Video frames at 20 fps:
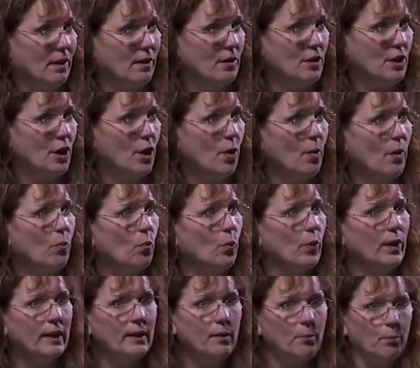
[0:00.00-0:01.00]

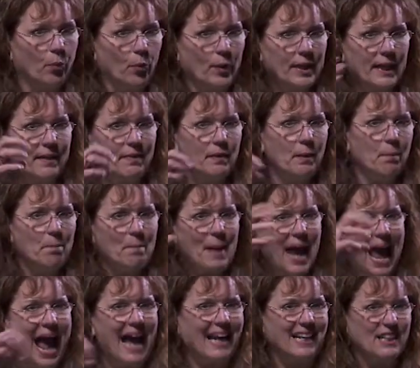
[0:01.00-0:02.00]
Really bringing them
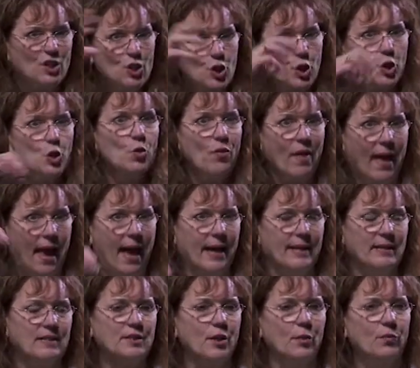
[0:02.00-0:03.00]
back to
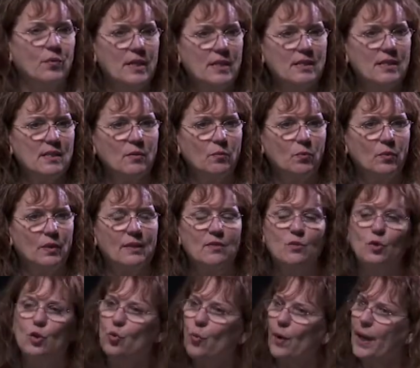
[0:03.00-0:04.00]
that. So this
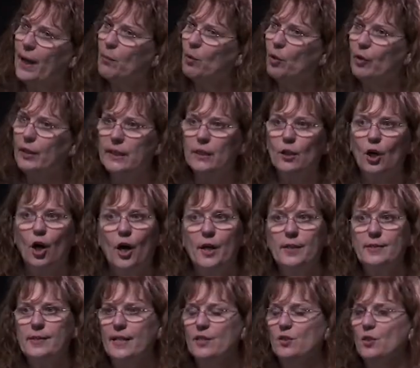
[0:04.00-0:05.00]
grammar and
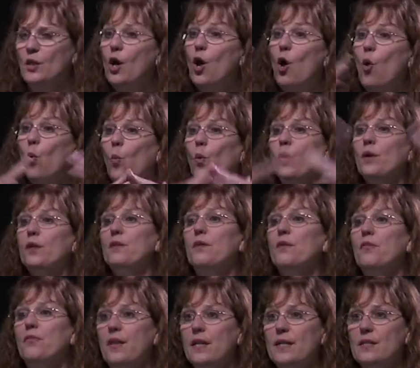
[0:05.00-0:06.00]
context. One of the
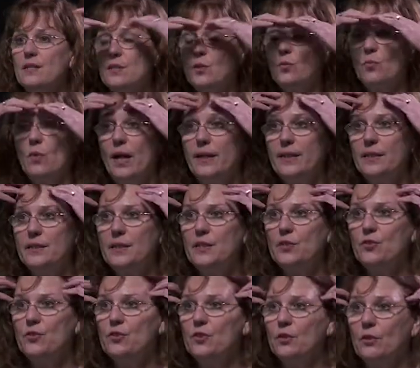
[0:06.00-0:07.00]
things that writing
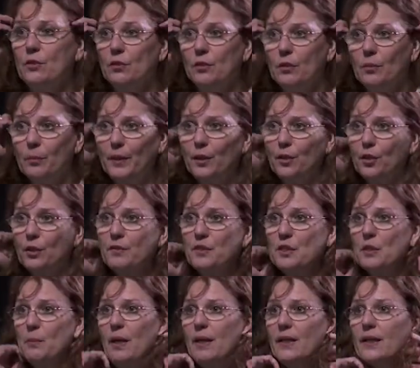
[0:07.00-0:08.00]
teachers are a little bit nervous
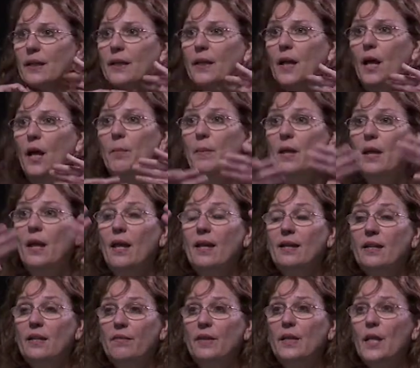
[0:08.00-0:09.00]
about giving
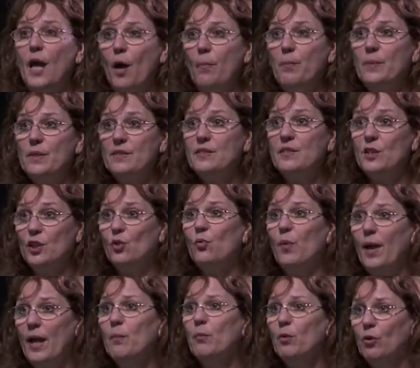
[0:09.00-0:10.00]
up is the
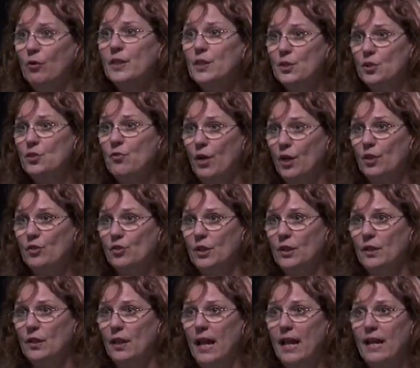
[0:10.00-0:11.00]
grammar
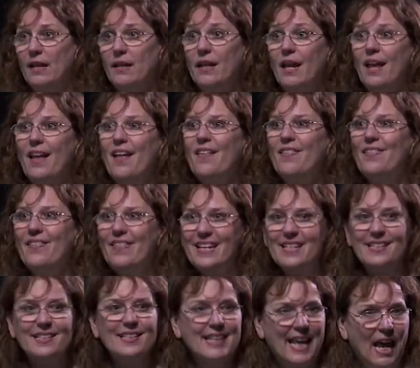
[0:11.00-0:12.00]
instruction. And
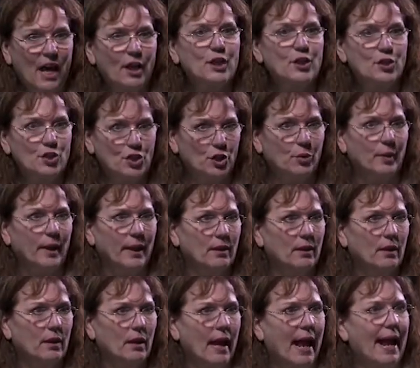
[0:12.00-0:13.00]
this is how you do it.
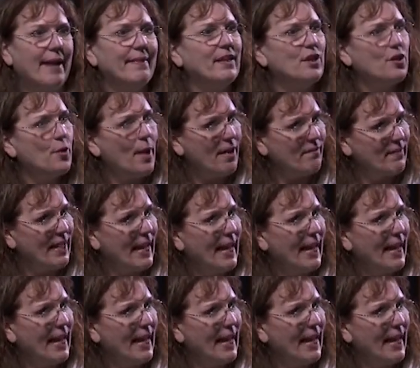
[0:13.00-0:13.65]
And then you have a